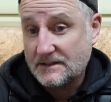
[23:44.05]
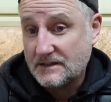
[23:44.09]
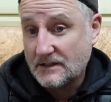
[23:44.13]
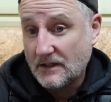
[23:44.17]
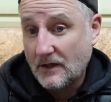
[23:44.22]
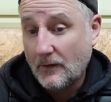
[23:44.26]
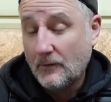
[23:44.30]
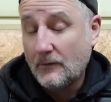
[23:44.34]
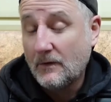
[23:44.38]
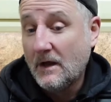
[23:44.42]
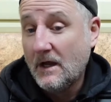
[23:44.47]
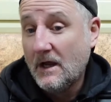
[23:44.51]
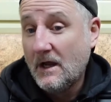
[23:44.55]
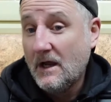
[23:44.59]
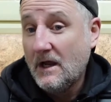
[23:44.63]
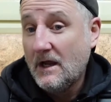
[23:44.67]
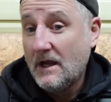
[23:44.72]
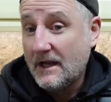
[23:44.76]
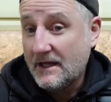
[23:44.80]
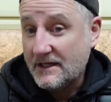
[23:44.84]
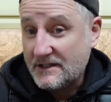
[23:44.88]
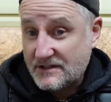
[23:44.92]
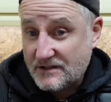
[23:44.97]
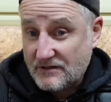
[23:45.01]
So
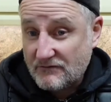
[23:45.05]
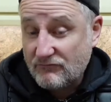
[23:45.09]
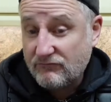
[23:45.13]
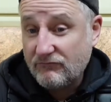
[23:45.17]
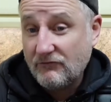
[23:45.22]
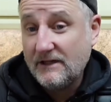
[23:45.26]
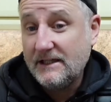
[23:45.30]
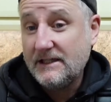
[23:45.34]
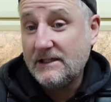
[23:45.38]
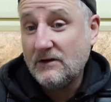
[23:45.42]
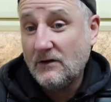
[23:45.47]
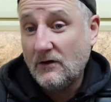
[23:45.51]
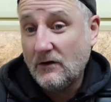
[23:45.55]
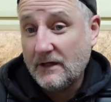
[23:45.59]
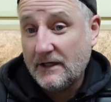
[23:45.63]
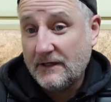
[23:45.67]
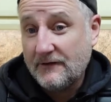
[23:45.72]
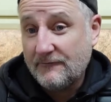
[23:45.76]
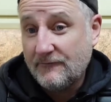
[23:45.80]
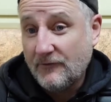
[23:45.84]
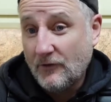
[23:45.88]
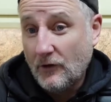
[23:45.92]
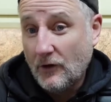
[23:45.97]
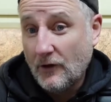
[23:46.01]
it's
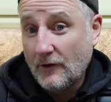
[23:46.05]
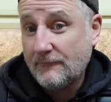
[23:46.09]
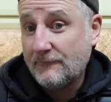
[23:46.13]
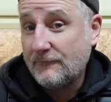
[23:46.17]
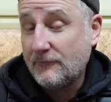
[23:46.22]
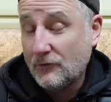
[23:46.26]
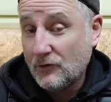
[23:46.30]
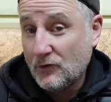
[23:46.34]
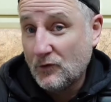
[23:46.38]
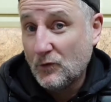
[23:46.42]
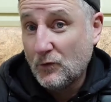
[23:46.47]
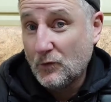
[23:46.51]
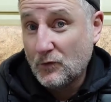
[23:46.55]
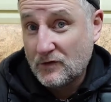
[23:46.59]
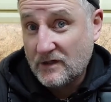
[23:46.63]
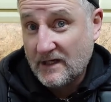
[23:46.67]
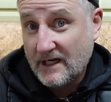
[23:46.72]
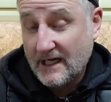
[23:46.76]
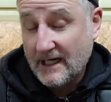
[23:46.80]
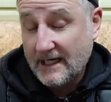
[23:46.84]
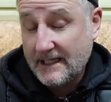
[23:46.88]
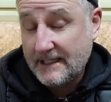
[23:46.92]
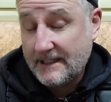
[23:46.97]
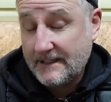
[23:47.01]
£3.95 for an
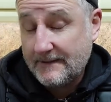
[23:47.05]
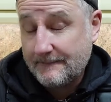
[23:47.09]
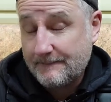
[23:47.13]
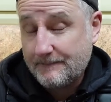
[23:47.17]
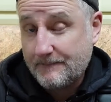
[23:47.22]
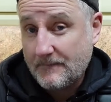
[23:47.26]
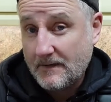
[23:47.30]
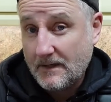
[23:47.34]
all-day